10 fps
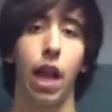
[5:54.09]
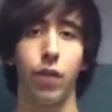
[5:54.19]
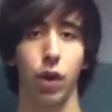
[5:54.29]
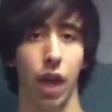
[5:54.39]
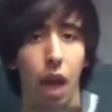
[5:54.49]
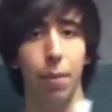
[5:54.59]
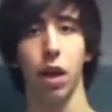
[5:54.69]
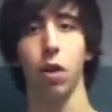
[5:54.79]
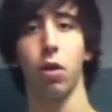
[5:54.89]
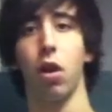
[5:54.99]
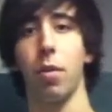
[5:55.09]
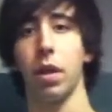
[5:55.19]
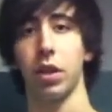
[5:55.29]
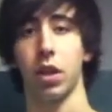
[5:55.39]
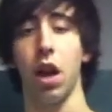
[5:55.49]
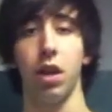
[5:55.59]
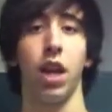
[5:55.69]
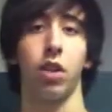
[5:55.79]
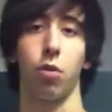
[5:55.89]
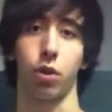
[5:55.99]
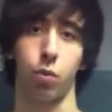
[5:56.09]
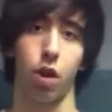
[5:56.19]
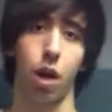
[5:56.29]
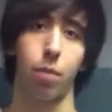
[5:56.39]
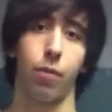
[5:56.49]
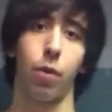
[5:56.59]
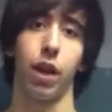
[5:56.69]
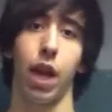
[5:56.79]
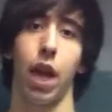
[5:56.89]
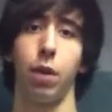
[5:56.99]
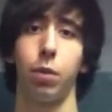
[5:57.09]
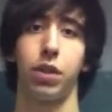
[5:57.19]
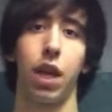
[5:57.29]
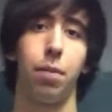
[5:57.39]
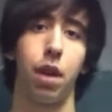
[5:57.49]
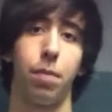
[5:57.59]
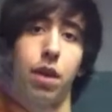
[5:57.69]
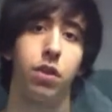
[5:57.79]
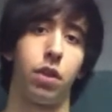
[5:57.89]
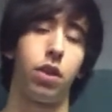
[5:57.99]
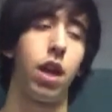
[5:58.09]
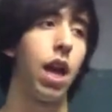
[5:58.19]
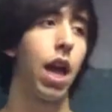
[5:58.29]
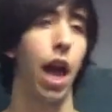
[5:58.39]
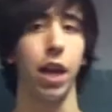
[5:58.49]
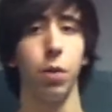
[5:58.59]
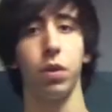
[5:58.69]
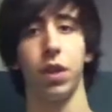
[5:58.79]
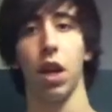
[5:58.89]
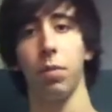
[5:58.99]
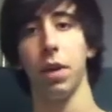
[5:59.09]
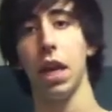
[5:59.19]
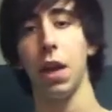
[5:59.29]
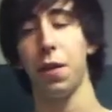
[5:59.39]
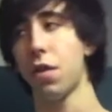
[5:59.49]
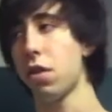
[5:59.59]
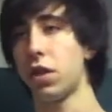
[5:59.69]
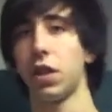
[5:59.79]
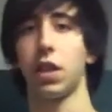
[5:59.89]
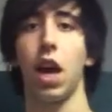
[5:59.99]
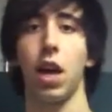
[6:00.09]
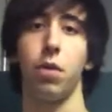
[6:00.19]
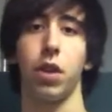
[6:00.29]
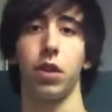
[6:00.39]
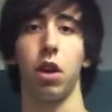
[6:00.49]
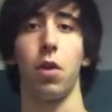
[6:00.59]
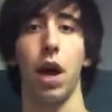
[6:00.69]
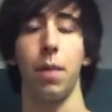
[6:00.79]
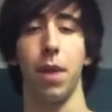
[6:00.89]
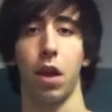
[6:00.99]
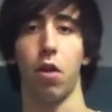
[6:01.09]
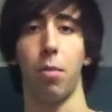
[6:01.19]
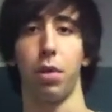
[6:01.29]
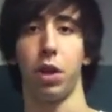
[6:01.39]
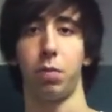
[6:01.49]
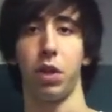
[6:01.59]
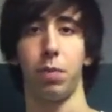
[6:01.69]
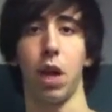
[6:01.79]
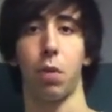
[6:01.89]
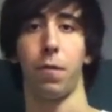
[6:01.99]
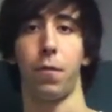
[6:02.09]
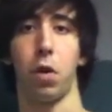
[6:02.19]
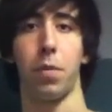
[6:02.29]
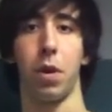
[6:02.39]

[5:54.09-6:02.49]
If you can't make a good army list, contact Orcs Warhammer 40k, and he will send me a message, and he will tell me, Ethan, there's this guy who doesn't know how to make an army list. Please make one for him.